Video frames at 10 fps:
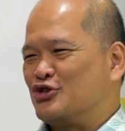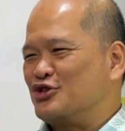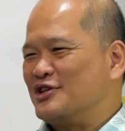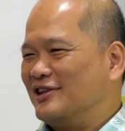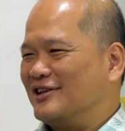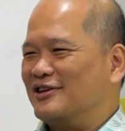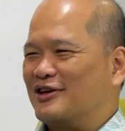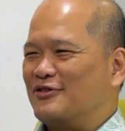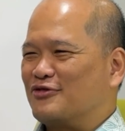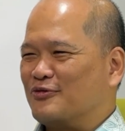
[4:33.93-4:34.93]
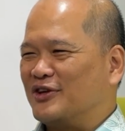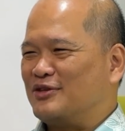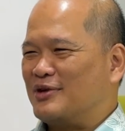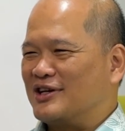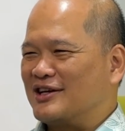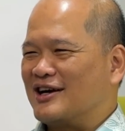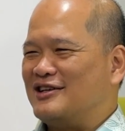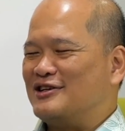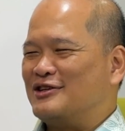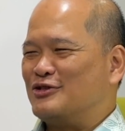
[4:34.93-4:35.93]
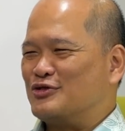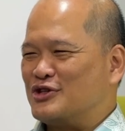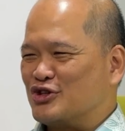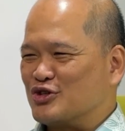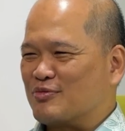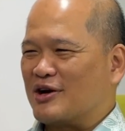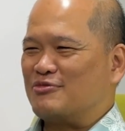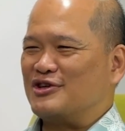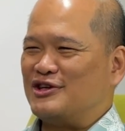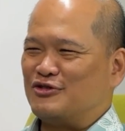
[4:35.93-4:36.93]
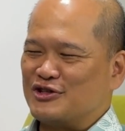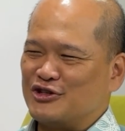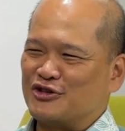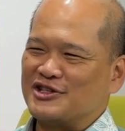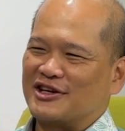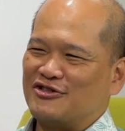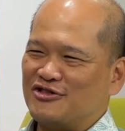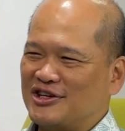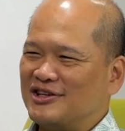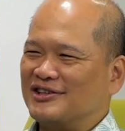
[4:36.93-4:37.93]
John's Hill, right, from Fatimah Kindergarten to St. John's Primary to St. John's Secondary.